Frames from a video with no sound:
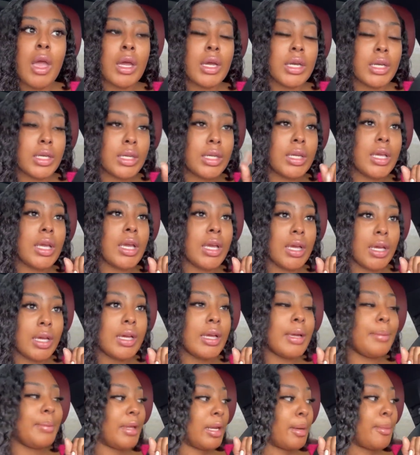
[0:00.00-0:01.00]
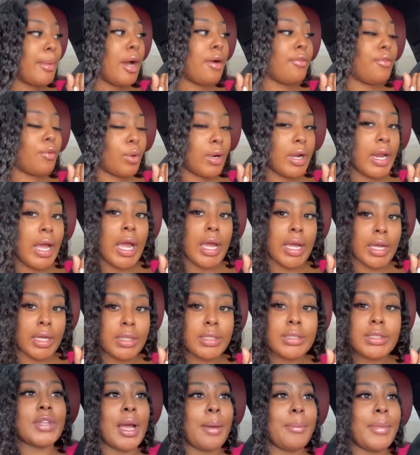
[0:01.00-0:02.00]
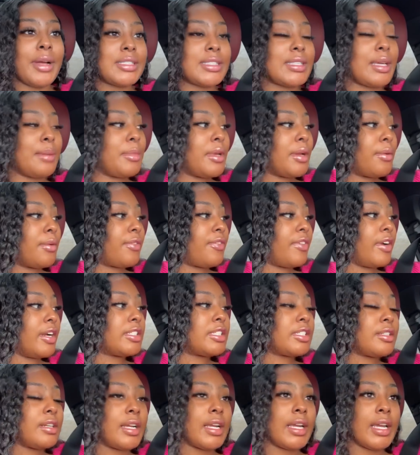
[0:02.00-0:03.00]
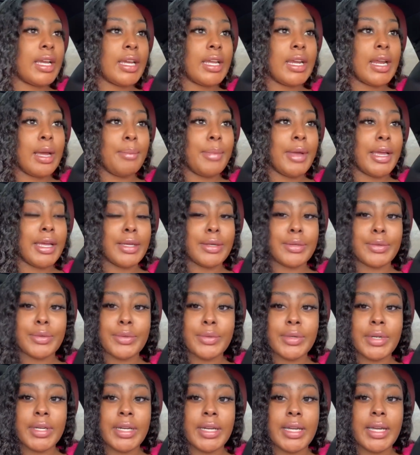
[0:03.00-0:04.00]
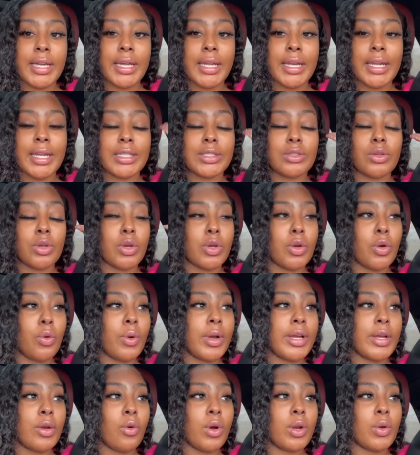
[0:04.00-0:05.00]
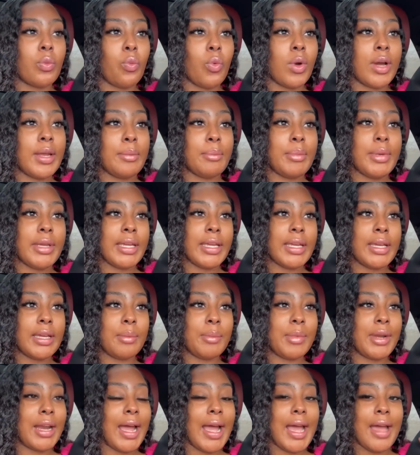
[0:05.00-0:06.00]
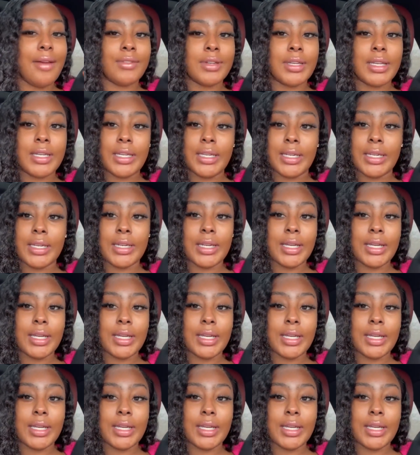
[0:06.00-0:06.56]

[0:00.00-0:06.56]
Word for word: yeah, it's been about four days. I'm about to give me a refresher and a bacon gouda. It is going on 1 p.m. and I haven't eaten